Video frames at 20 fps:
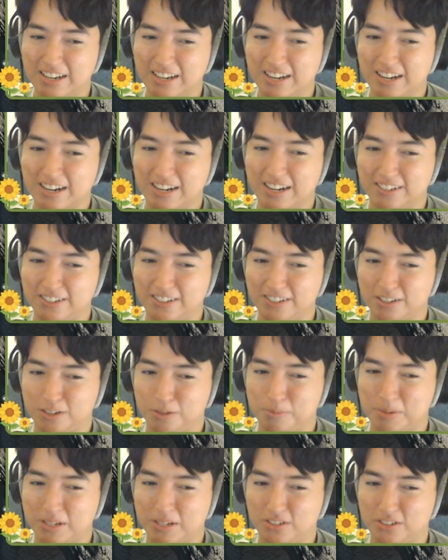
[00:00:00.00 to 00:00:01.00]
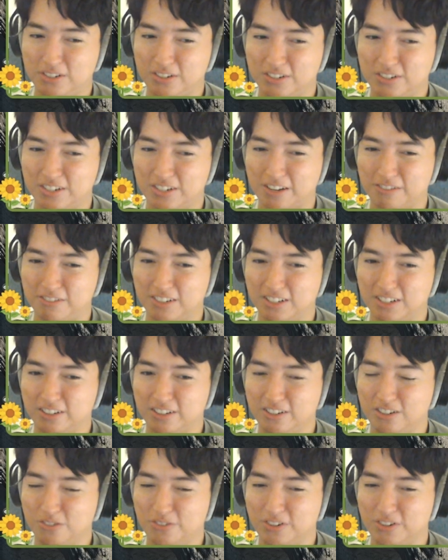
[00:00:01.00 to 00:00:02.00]
I suspect she stopped the little
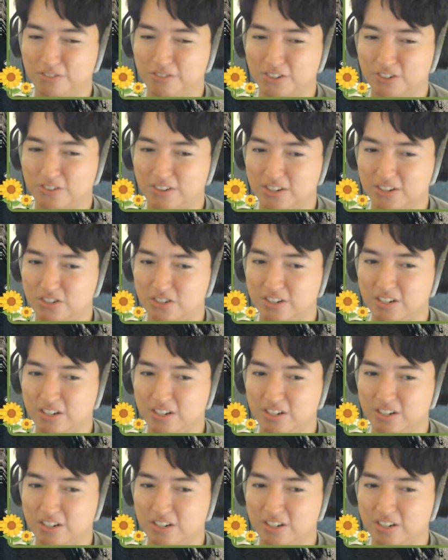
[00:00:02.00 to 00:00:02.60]
one for questioning.